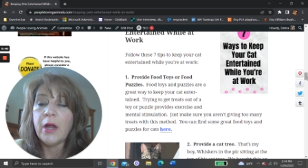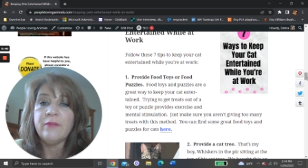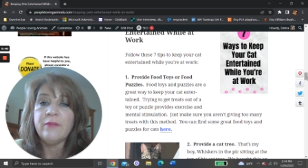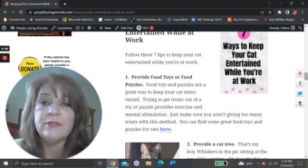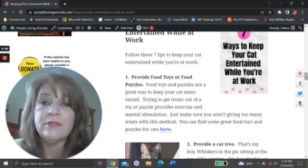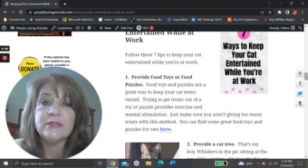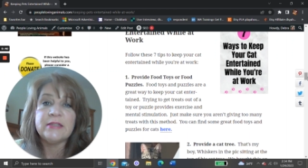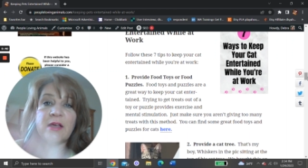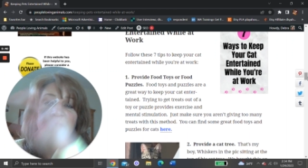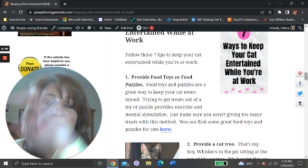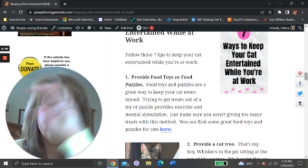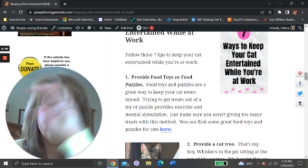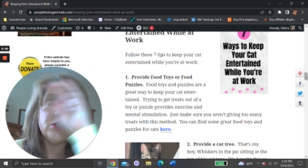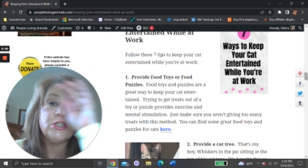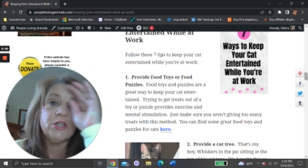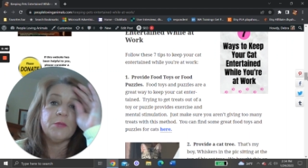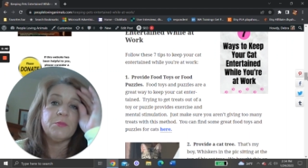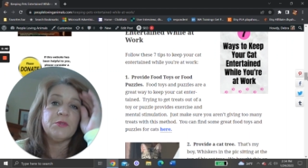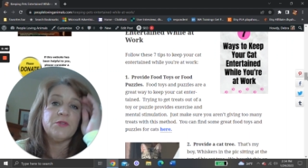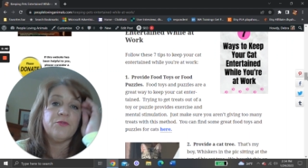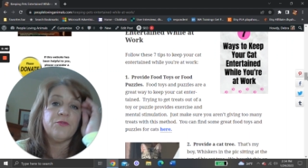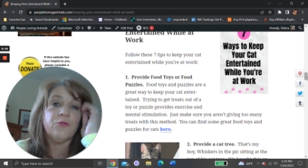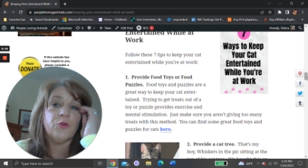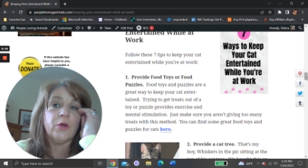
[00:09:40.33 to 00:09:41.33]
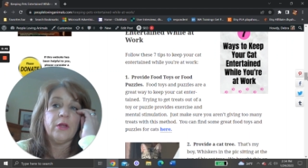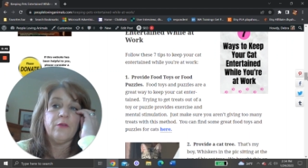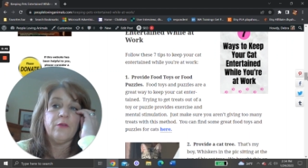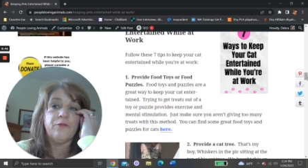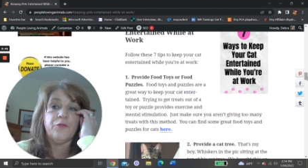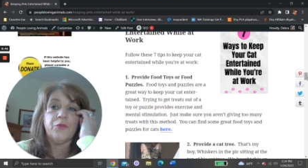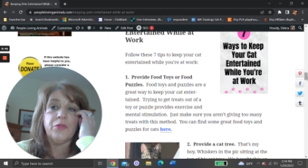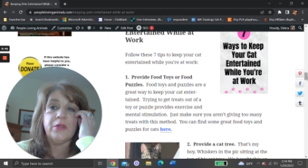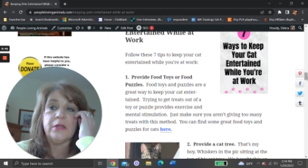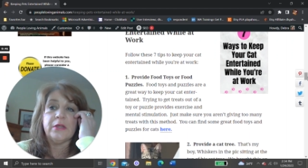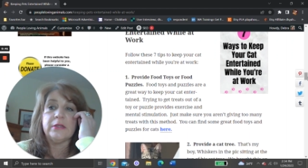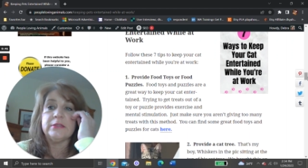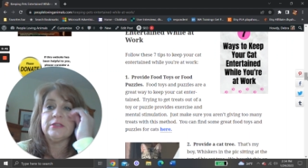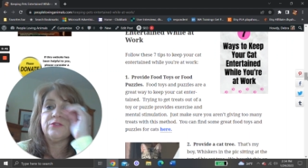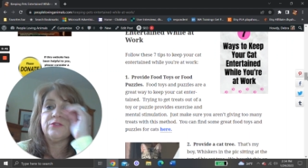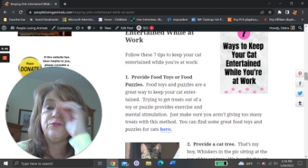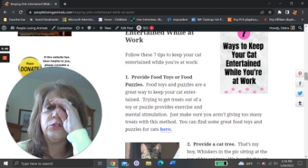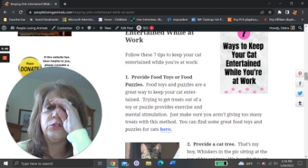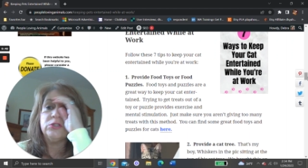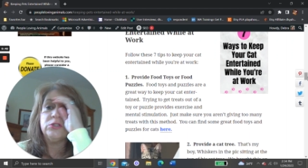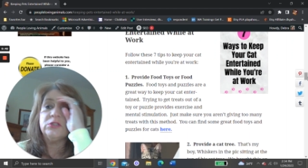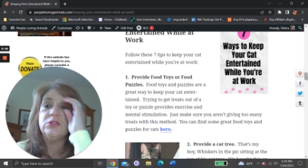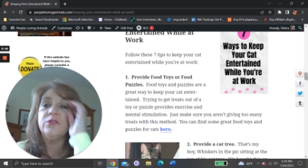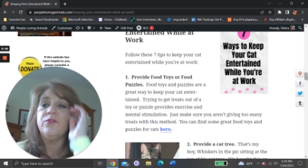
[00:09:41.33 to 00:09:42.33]
I have seven tips for you for this.
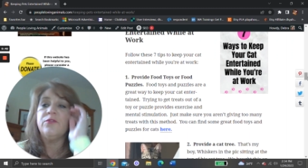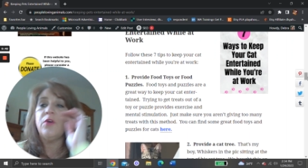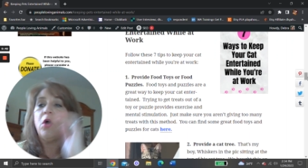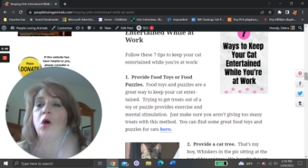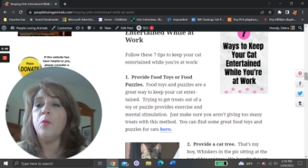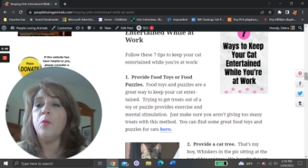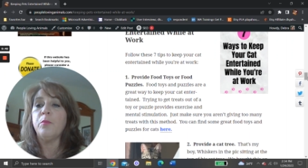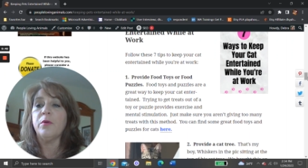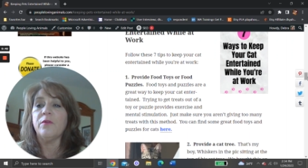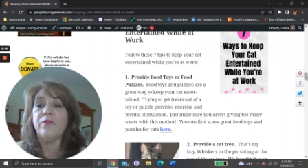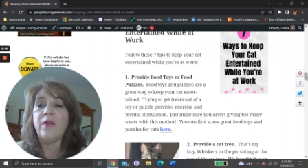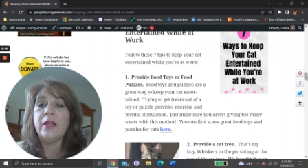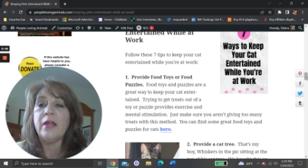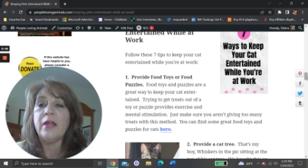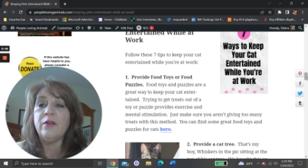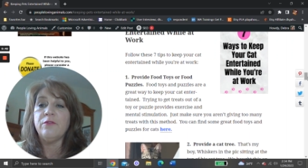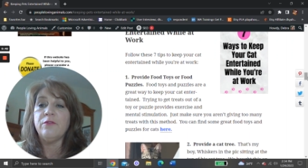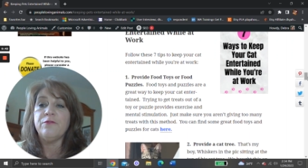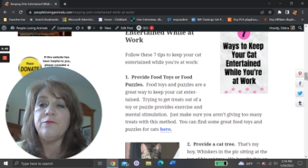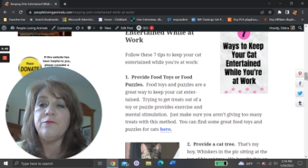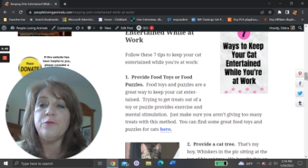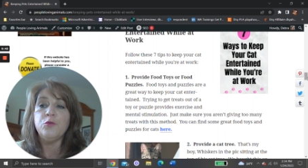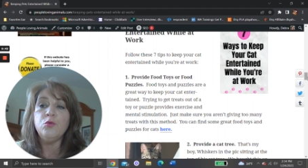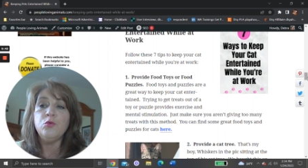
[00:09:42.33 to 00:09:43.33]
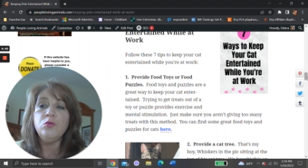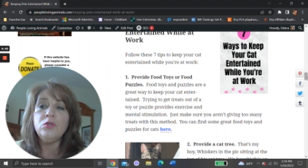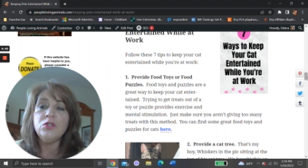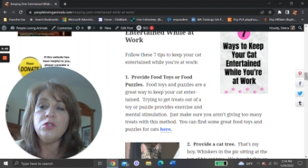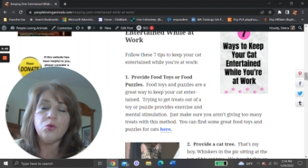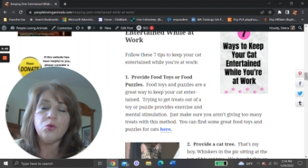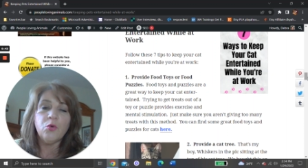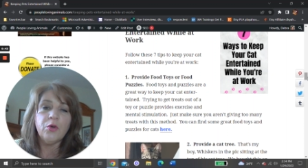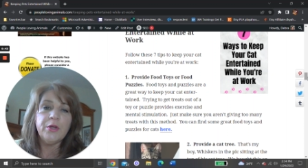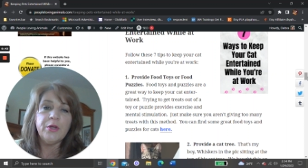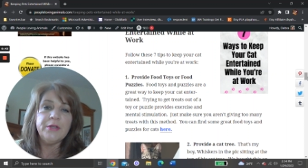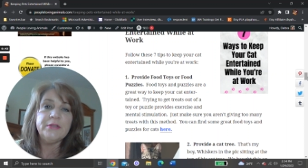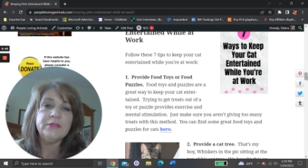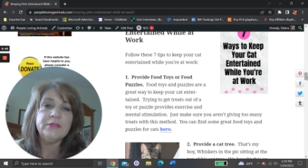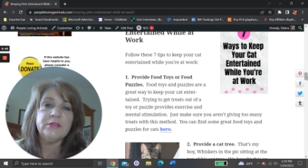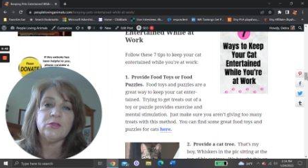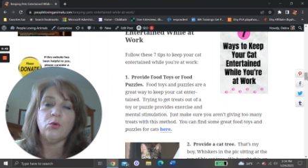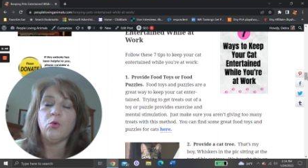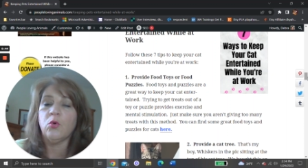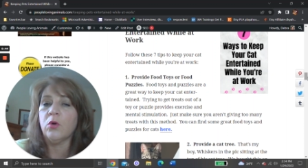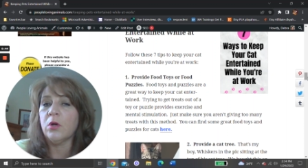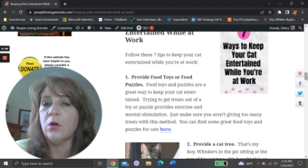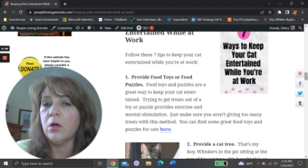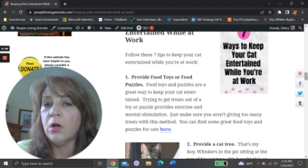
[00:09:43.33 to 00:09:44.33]
First of all, provide food toys
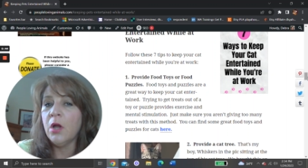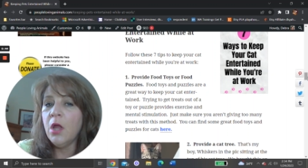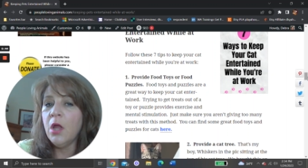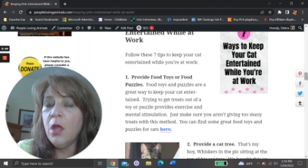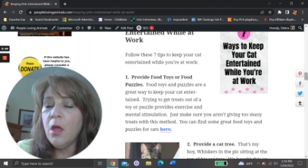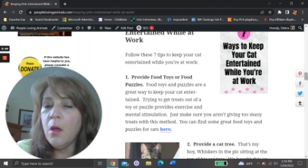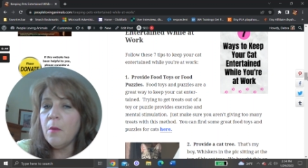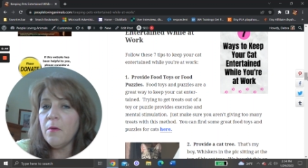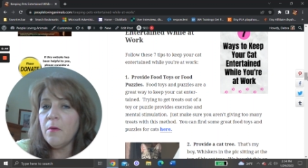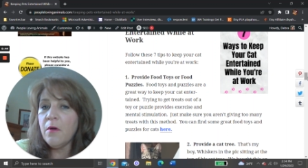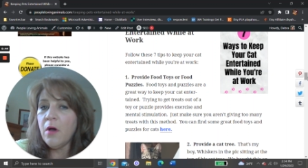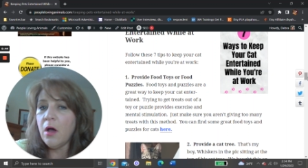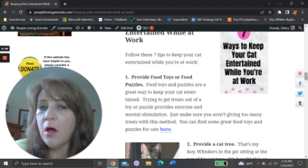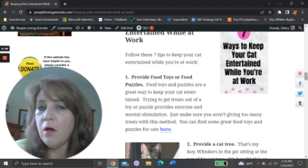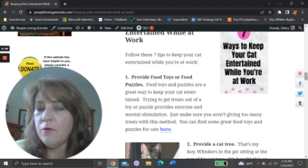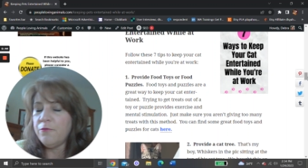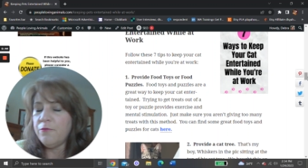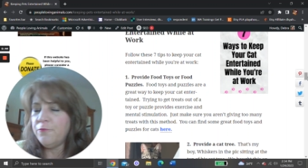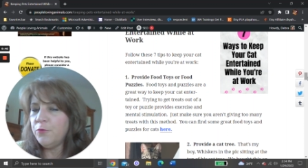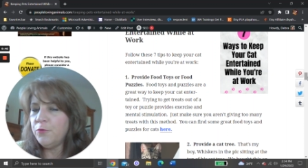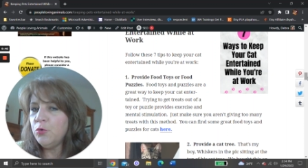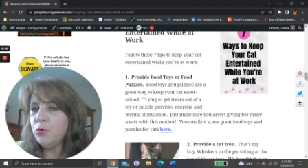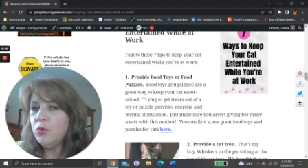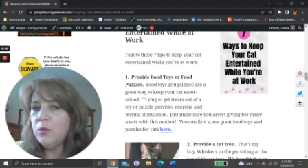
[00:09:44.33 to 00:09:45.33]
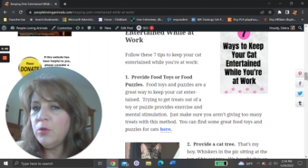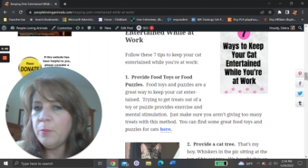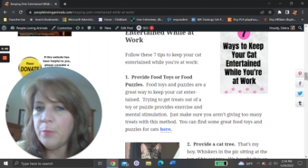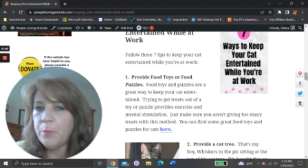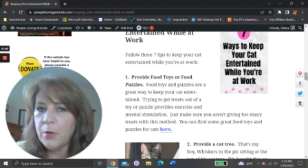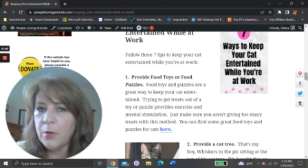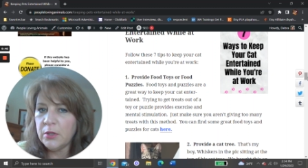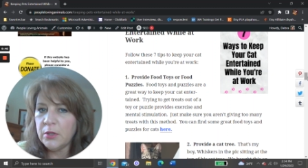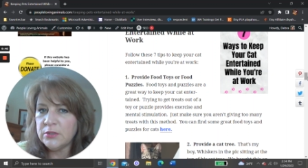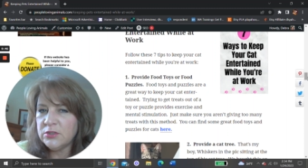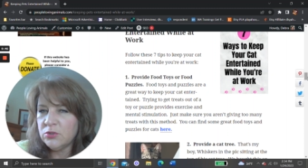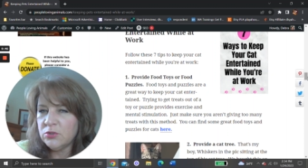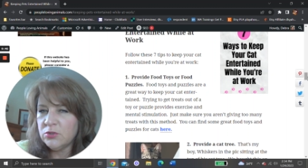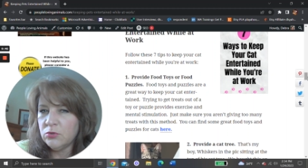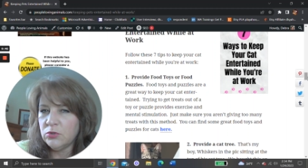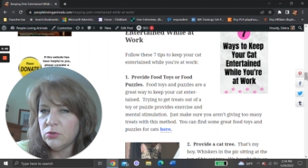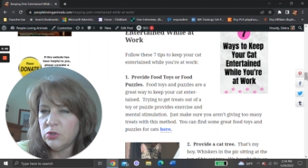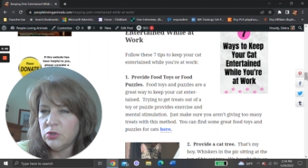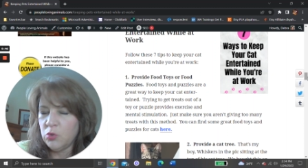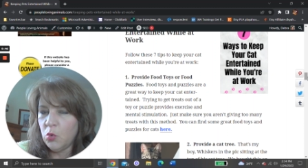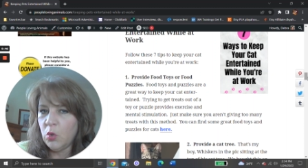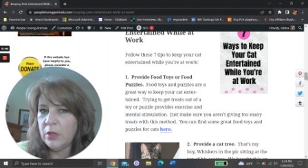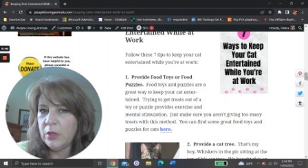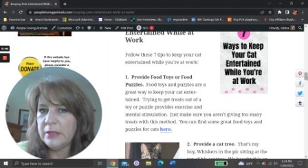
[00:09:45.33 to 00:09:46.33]
or uh, food puzzle
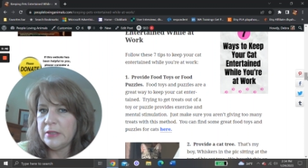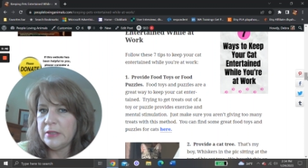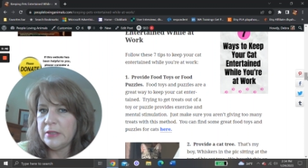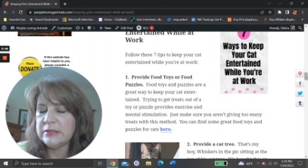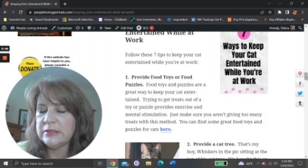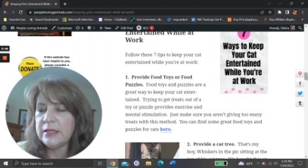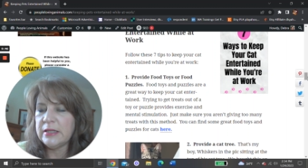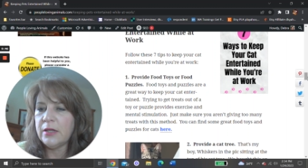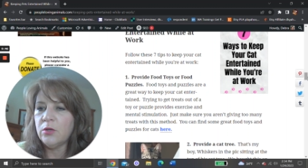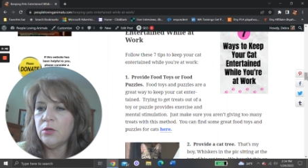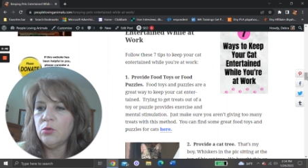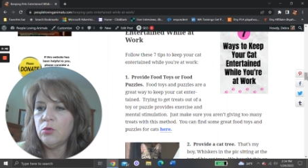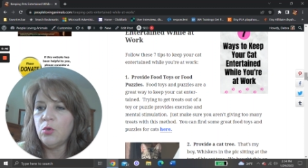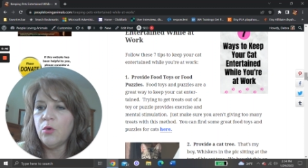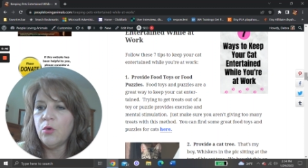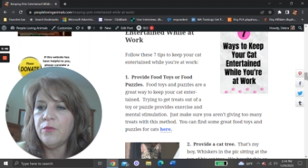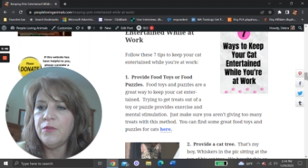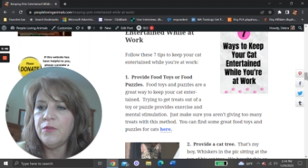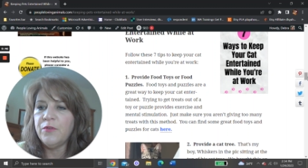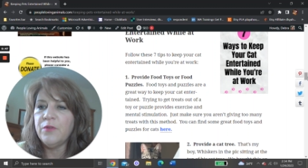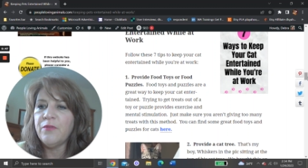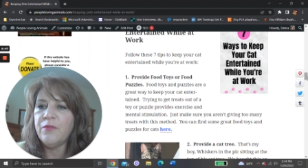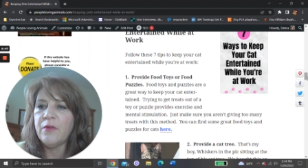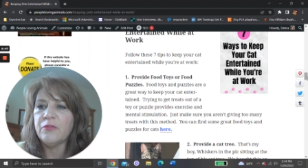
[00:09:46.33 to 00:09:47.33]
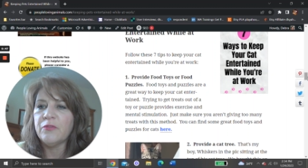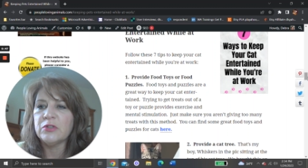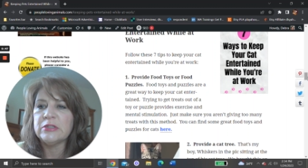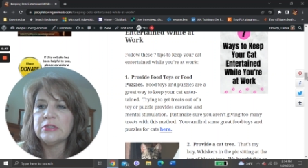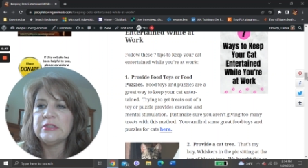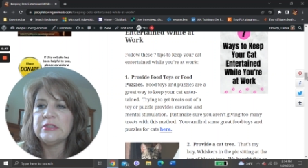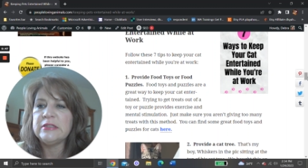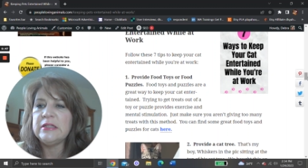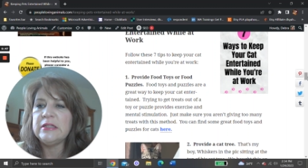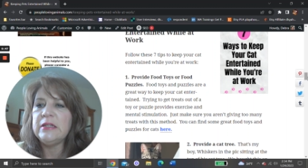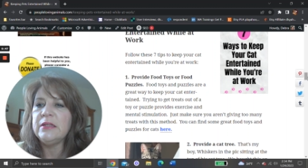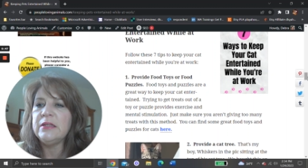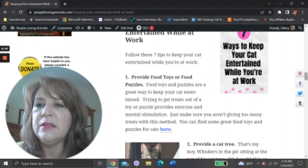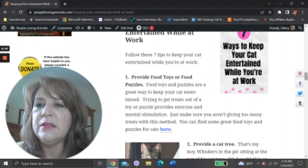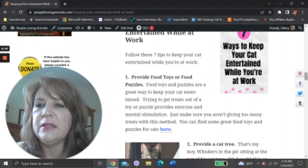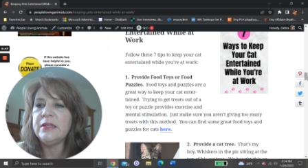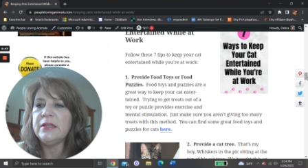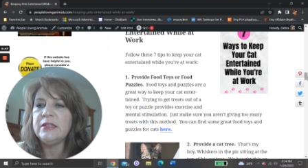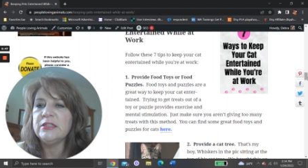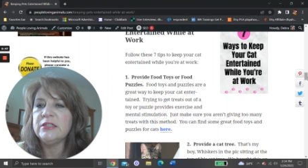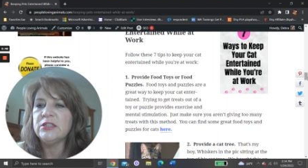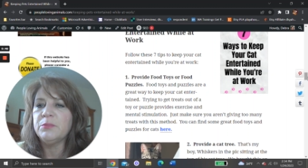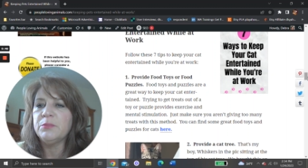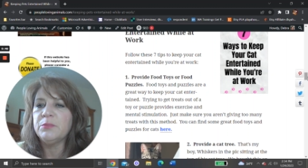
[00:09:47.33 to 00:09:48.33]
toys. I don't know if you've ever seen
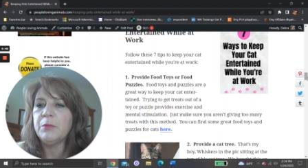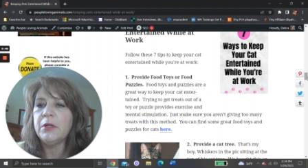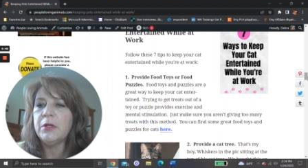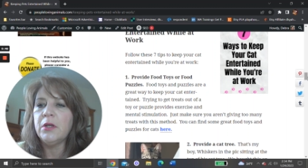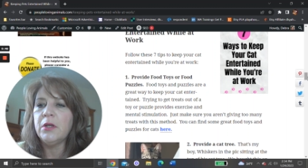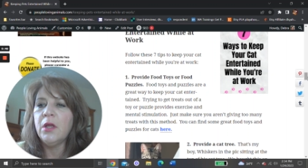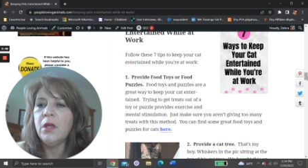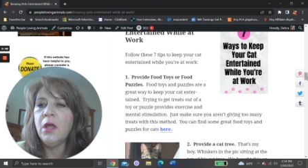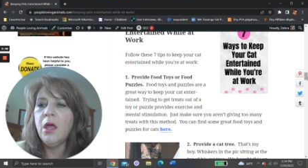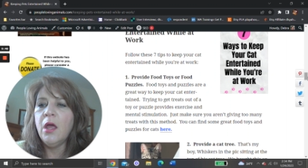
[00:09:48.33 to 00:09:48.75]
these, but